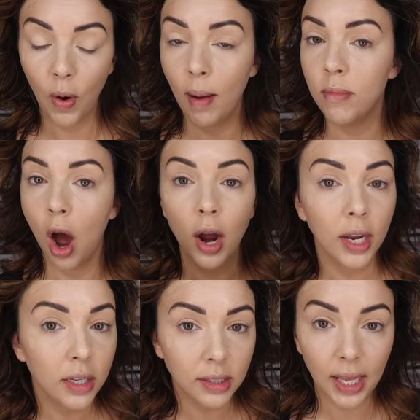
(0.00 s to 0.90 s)
I'm not
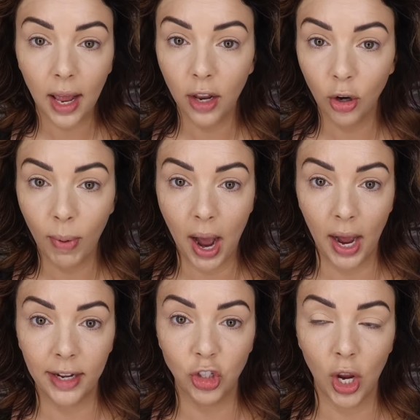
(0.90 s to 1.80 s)
going to set under my
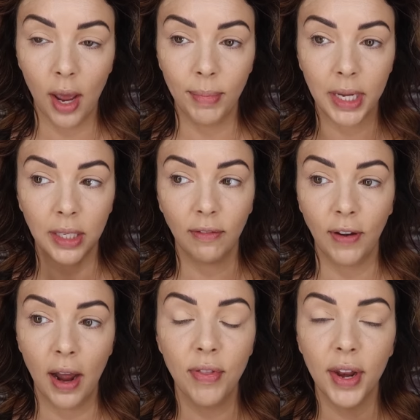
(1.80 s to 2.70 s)
eyes yet, because I
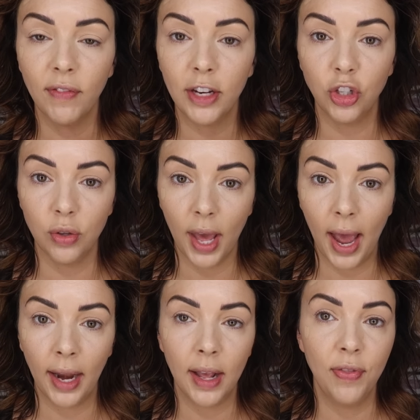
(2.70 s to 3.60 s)
find that if I do
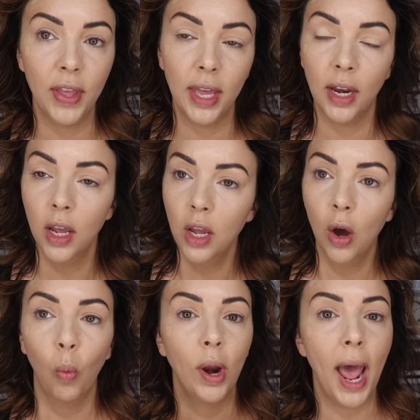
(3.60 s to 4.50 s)
that and then
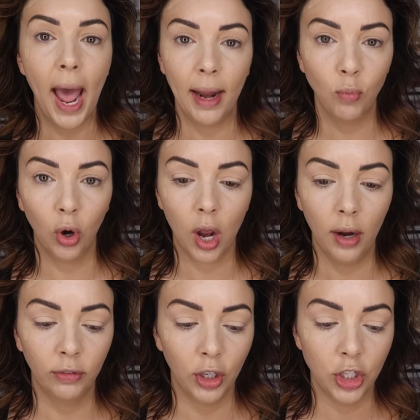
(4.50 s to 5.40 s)
want to add more
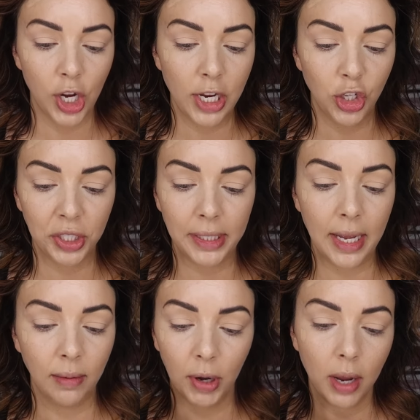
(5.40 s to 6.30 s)
coverage,
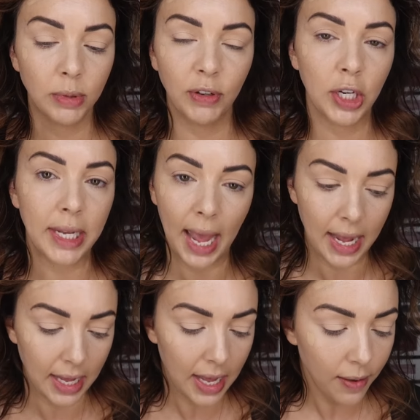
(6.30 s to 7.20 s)
it becomes very
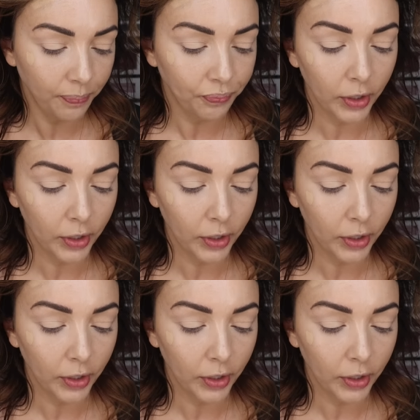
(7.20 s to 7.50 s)
cakey.